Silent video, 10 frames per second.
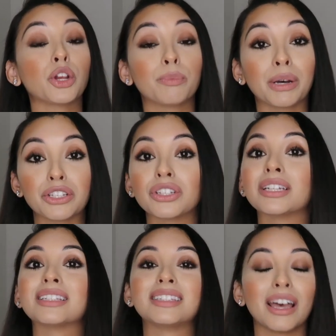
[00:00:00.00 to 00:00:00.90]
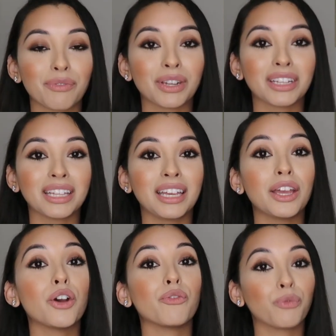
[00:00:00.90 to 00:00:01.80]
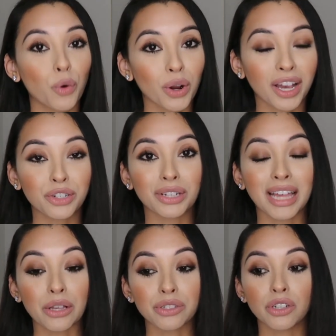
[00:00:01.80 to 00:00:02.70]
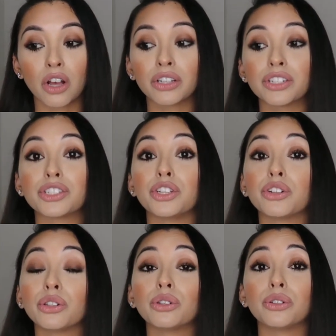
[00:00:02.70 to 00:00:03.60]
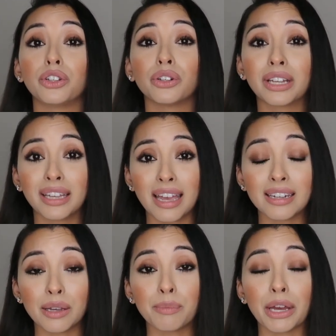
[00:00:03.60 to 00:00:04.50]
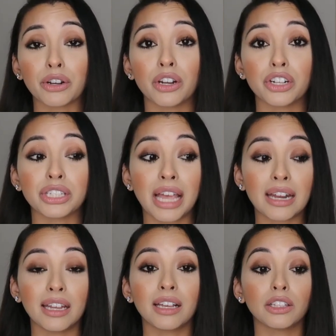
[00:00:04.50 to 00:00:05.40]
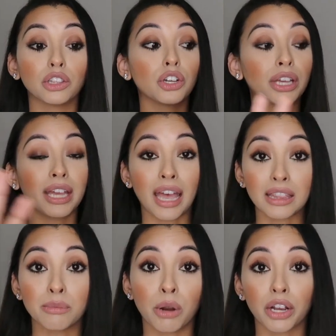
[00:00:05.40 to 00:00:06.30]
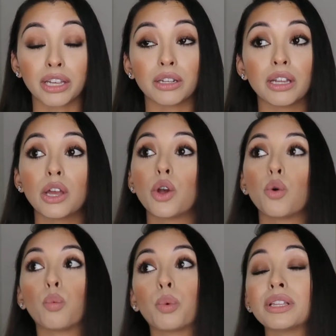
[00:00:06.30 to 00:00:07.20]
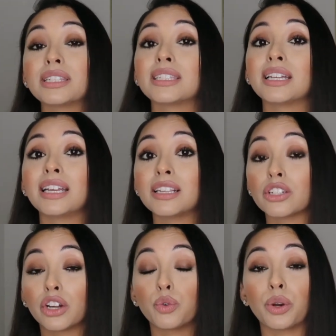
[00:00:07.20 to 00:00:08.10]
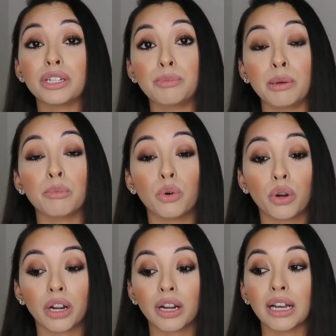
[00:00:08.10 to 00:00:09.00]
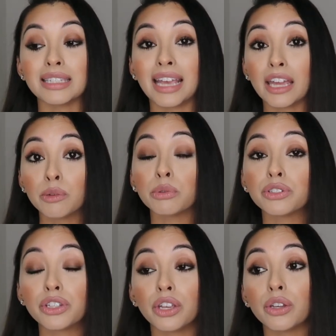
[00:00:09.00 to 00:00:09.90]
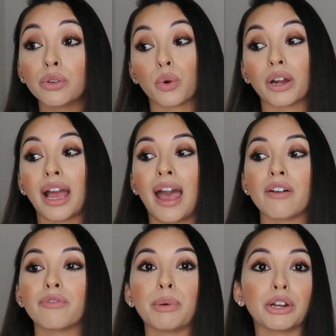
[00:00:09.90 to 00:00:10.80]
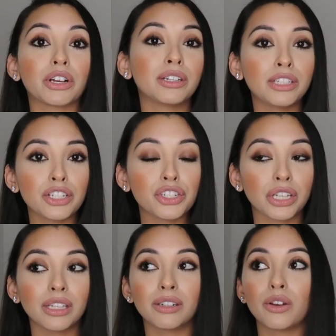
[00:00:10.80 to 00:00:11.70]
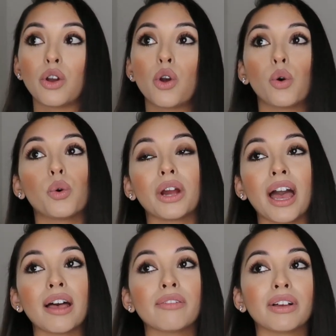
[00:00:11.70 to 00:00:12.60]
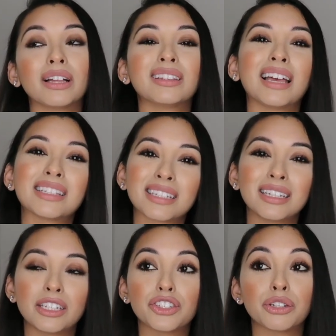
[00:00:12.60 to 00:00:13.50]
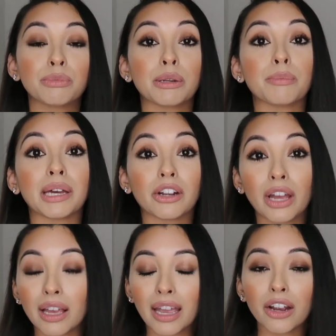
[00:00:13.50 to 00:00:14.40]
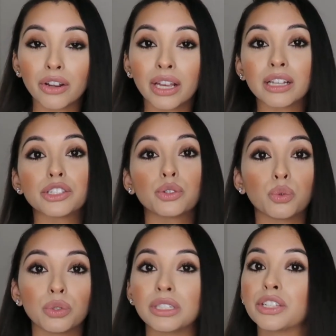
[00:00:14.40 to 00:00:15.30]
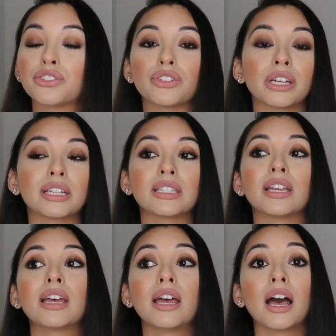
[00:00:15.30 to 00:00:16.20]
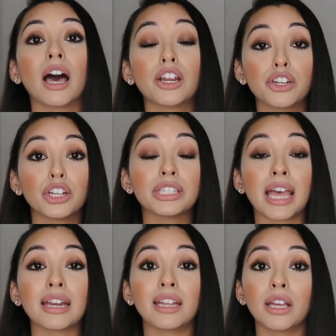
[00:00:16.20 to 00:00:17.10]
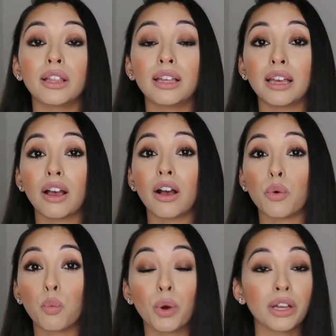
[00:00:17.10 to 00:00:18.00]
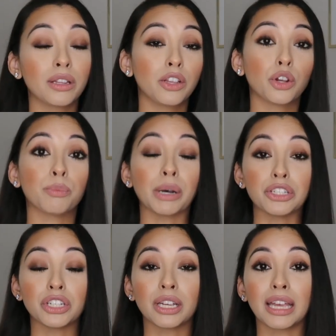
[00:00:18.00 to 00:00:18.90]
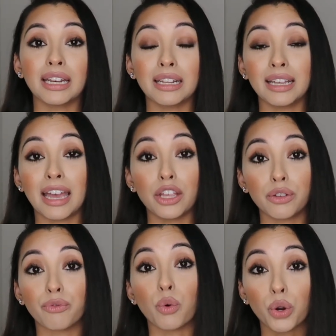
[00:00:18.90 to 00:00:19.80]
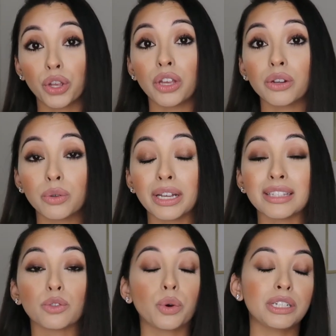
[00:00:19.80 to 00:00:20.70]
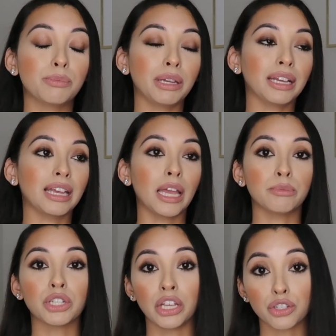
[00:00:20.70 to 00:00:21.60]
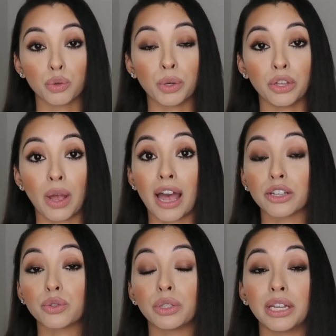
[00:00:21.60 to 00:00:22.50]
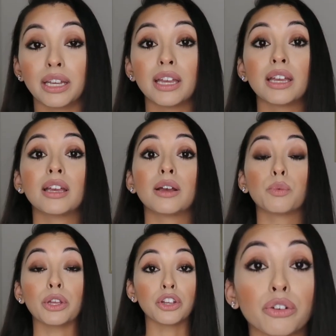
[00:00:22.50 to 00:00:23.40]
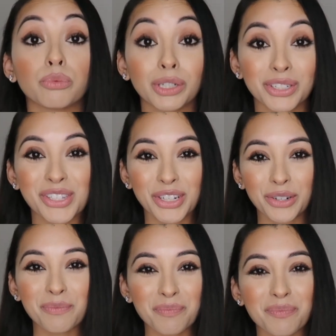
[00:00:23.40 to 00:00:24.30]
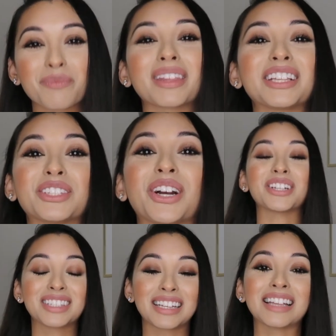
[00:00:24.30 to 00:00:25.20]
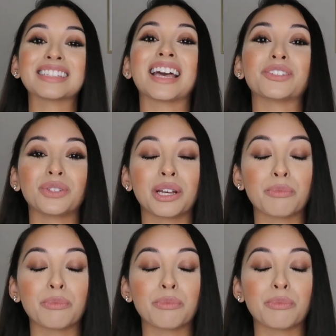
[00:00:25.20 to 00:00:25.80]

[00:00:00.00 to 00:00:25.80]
your budget is definitely $400,000, you'll get a better understanding looking at the market. What cities are going to be more attainable to you, or have better condition, or have a less condition but a better area, school district. Understanding what your budget can get for you is going to be a game changer when your realtor starts scheduling